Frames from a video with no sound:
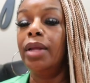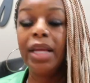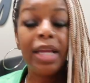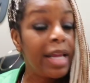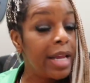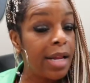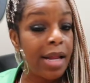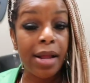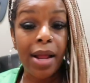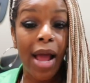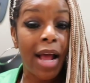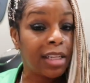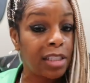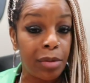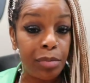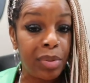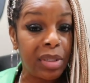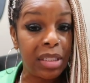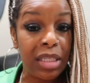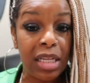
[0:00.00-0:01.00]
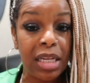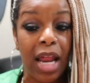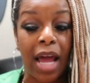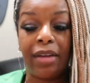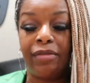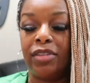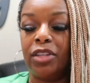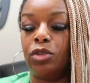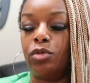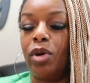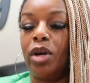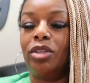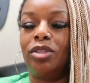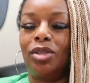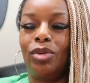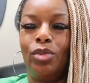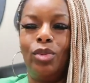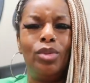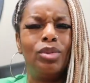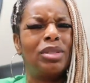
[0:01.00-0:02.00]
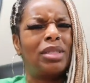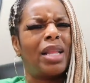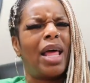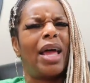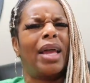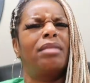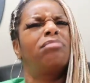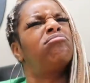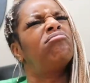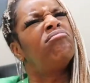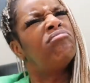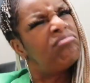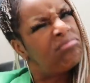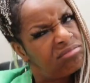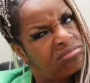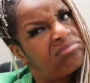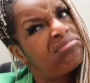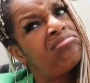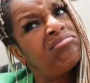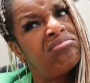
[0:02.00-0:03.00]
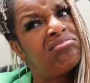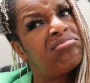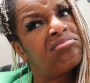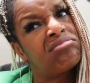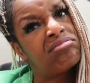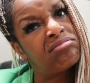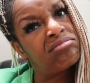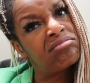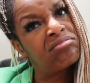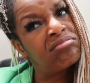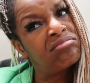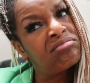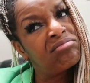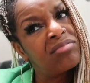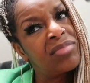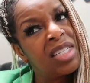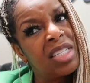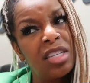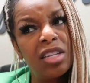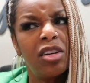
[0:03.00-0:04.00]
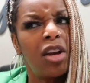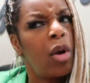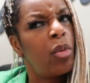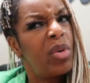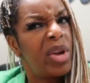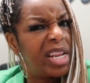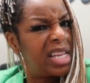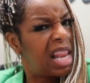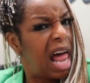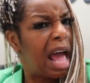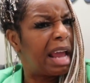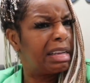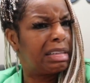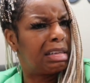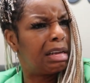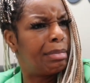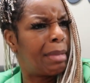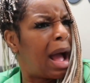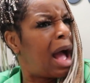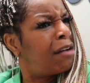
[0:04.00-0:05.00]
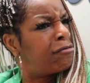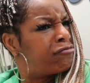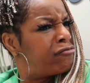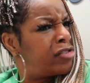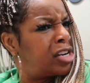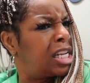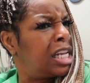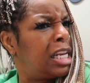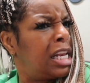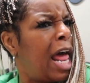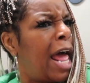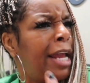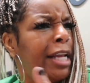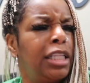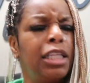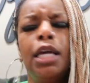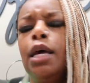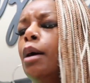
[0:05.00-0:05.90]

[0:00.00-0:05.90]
he has a busy life as well. So we was like, hmm, you know, we liked him. I really liked